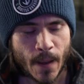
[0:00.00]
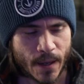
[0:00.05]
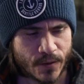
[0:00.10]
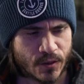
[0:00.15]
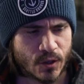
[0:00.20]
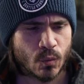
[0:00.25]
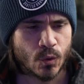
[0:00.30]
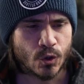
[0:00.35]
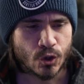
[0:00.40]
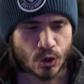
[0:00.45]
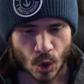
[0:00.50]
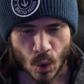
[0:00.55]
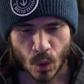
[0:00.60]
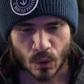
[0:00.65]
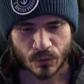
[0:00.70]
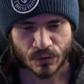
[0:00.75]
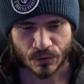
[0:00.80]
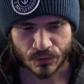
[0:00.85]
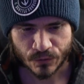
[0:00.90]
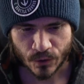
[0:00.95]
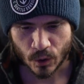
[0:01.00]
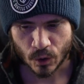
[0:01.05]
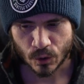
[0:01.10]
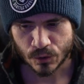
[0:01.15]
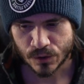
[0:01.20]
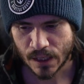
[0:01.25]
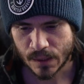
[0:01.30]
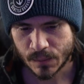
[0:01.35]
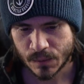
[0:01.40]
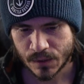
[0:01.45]
I think when you're going for photo
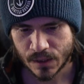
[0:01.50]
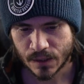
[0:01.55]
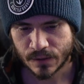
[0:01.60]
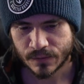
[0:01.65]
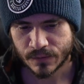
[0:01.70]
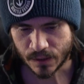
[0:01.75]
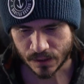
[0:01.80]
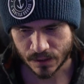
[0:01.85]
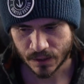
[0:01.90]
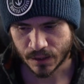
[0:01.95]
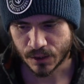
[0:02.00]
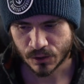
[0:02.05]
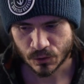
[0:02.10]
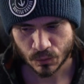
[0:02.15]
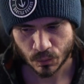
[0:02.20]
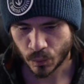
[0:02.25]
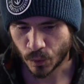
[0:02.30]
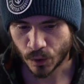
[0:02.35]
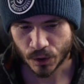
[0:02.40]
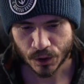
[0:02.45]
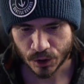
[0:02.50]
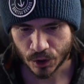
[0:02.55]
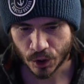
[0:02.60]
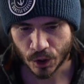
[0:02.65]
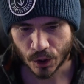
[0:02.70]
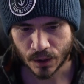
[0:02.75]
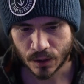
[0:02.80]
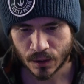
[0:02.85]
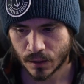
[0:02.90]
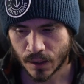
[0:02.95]
type stuff, I think it's really
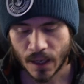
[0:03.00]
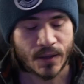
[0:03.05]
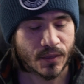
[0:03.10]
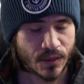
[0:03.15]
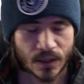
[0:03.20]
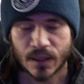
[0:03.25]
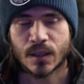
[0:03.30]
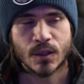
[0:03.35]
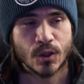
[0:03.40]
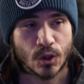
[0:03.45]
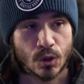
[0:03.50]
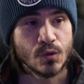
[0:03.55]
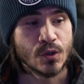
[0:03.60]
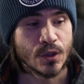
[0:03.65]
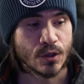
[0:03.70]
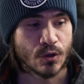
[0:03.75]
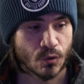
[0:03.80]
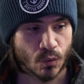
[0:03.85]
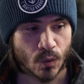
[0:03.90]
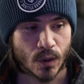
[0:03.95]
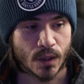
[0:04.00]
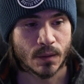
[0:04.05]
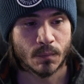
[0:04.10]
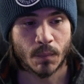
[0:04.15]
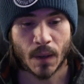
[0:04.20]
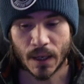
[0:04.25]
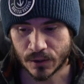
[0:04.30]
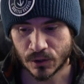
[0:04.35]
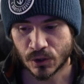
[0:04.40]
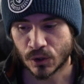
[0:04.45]
good. I think using
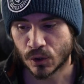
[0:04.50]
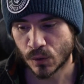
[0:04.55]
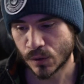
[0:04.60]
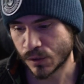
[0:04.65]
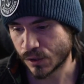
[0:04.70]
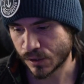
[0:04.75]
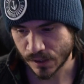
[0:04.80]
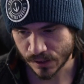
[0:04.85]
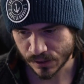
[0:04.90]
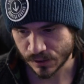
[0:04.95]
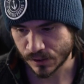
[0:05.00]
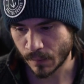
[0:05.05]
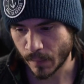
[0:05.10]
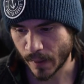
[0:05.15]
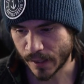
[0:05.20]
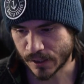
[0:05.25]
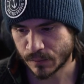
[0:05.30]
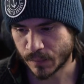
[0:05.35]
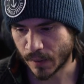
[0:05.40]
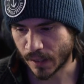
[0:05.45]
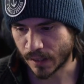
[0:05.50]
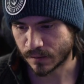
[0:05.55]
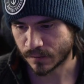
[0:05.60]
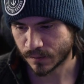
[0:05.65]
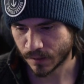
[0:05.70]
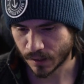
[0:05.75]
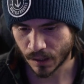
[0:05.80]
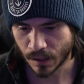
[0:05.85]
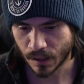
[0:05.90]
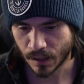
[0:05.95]
3:2 is the best bet.
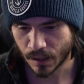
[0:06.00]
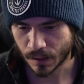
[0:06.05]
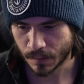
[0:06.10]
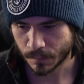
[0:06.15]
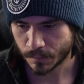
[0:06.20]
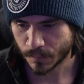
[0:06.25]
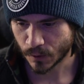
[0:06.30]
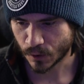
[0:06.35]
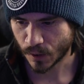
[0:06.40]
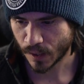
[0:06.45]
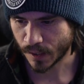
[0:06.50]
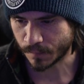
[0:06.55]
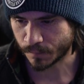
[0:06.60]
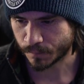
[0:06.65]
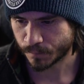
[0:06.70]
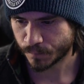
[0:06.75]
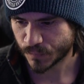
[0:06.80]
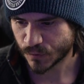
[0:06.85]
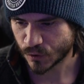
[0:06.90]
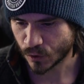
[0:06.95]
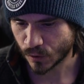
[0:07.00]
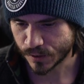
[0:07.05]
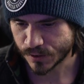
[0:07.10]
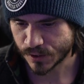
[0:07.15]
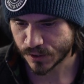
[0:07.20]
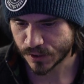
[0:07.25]
Okay, so let's